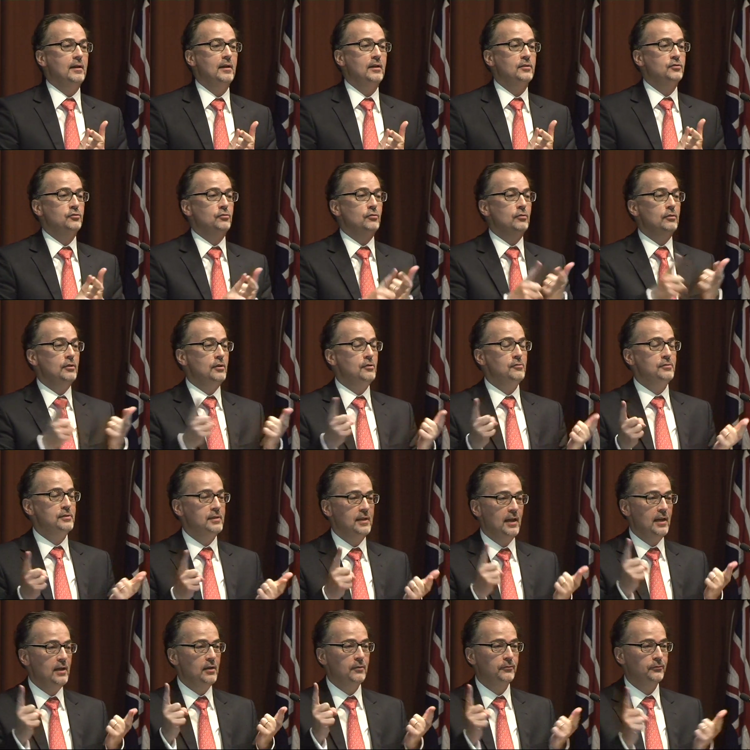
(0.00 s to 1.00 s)
sue you,
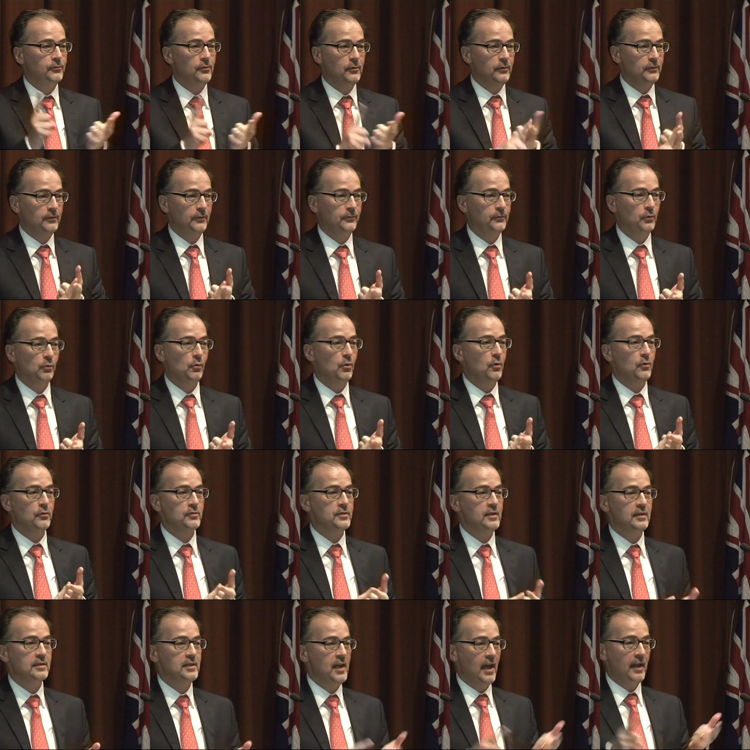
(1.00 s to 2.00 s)
say, in front of the
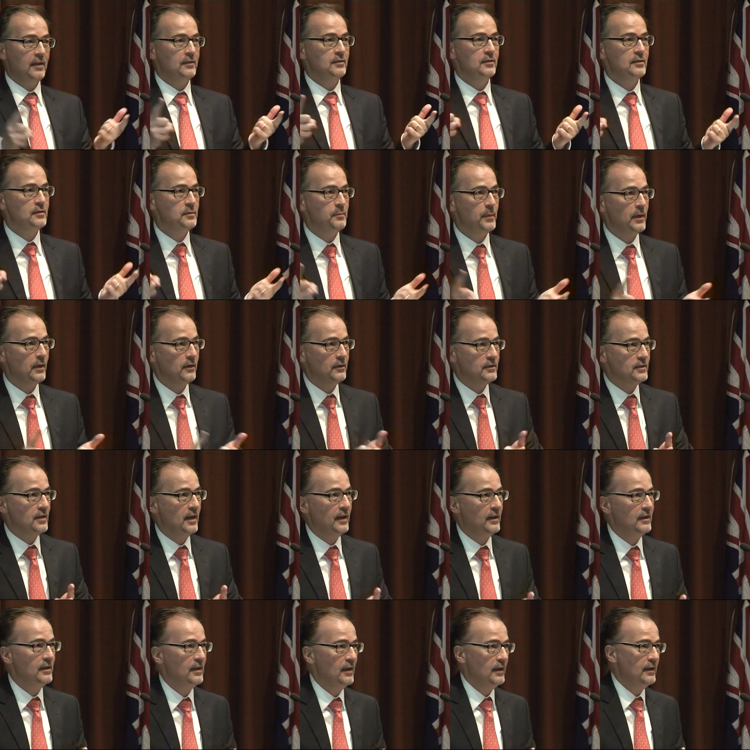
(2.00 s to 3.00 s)
courts in Texas, because
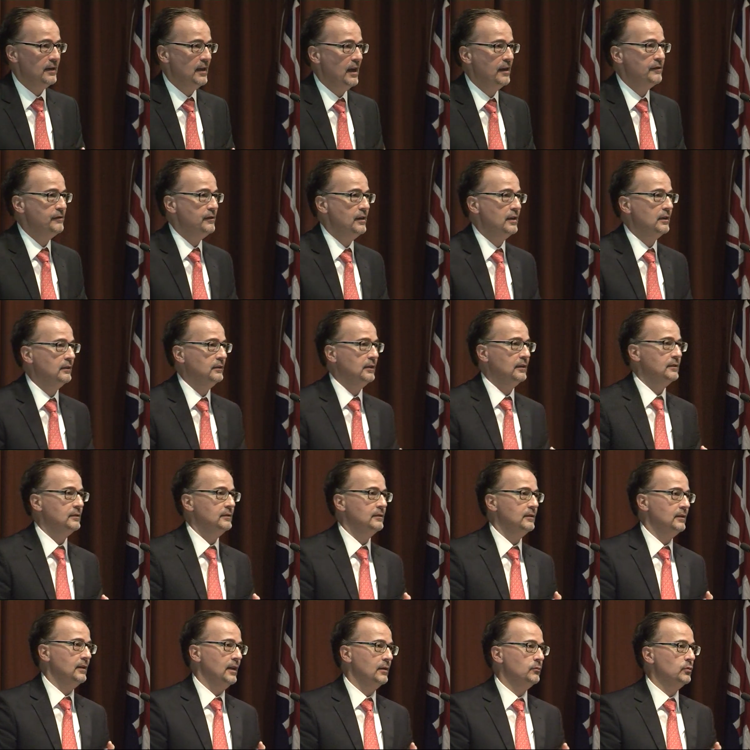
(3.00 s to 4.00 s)
I think that
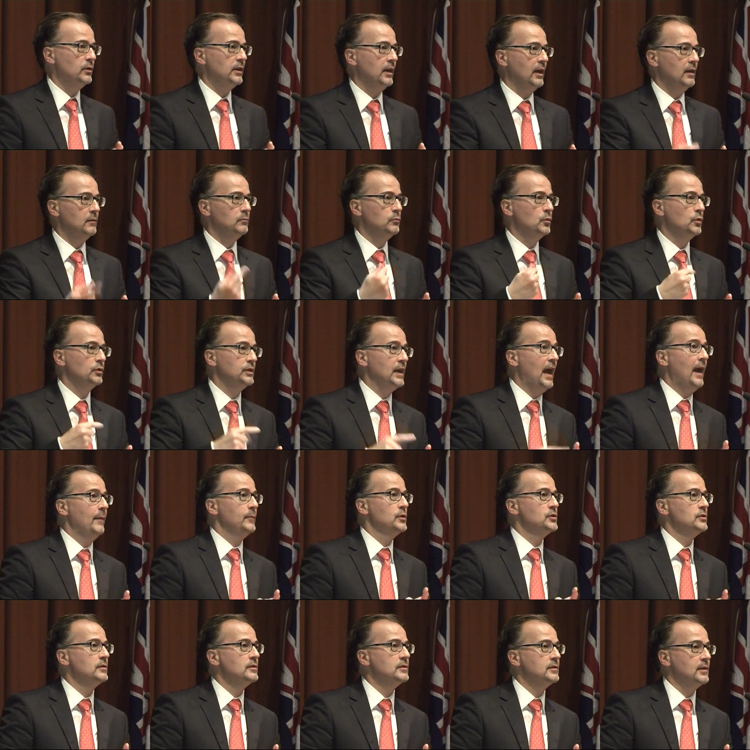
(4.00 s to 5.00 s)
I would get more
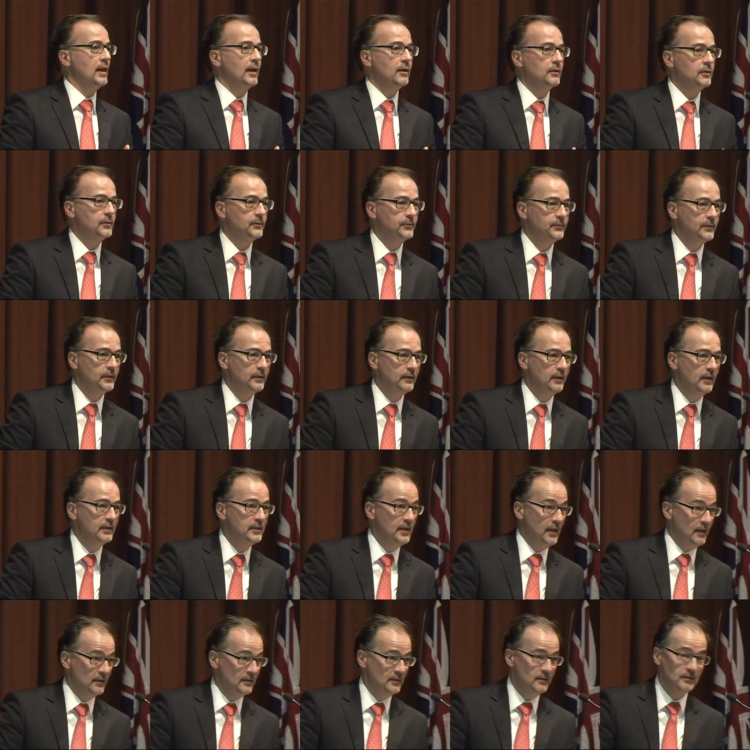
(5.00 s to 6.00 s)
damages out of a
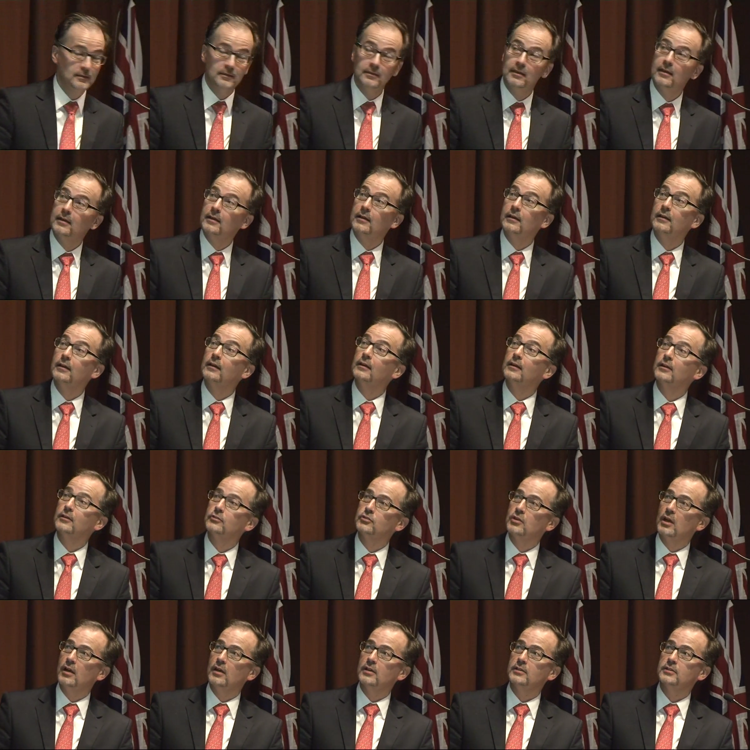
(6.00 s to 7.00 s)
Texan
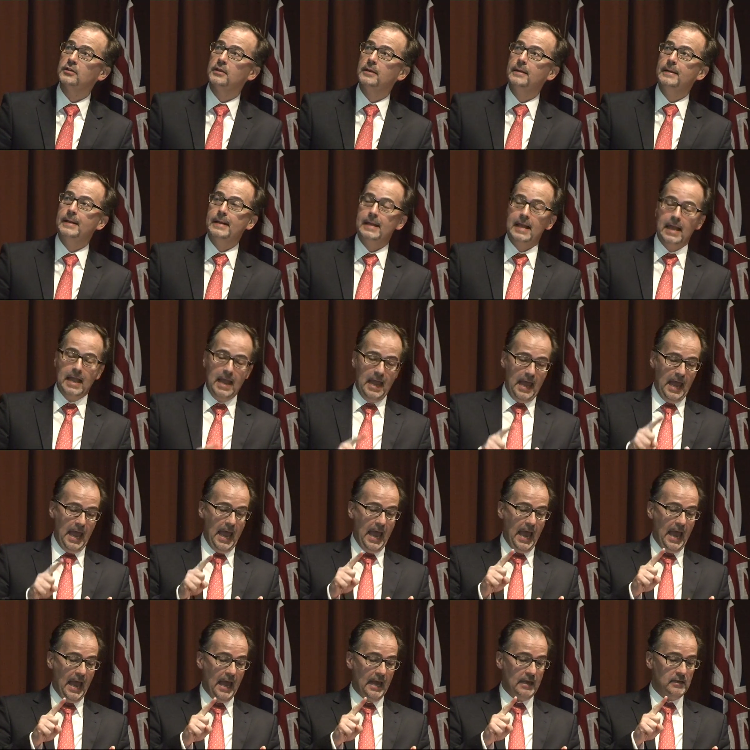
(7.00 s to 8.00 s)
judge.
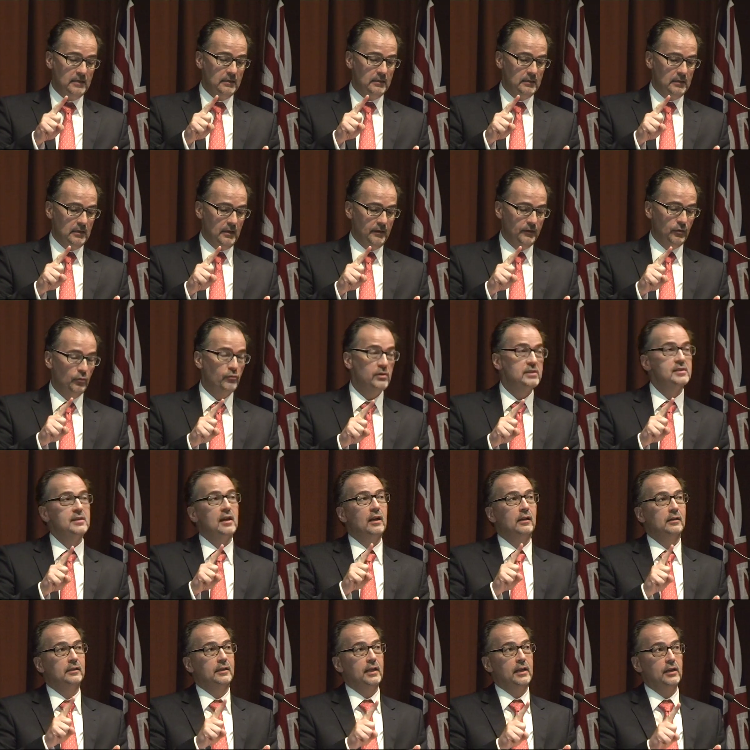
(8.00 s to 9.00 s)
And the
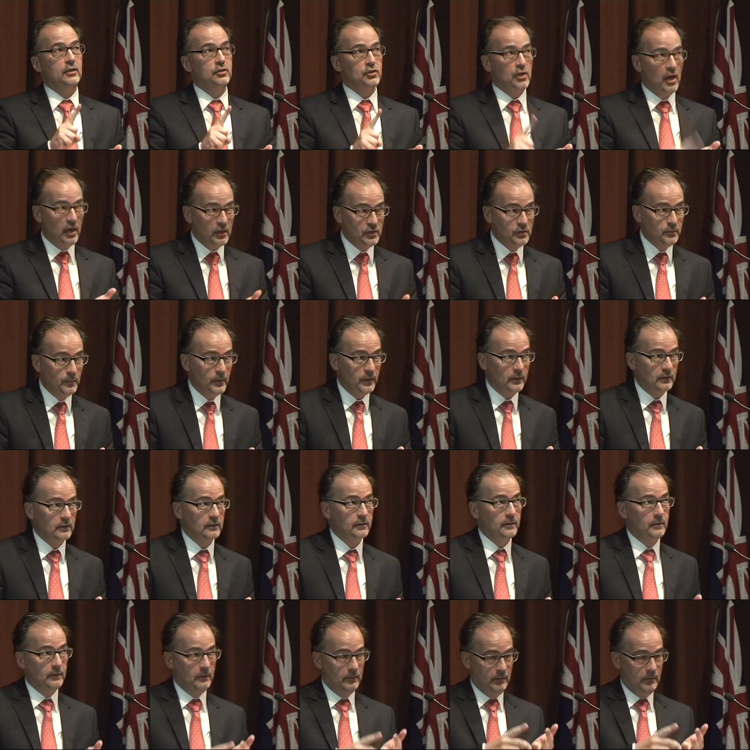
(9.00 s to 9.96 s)
resulting judgment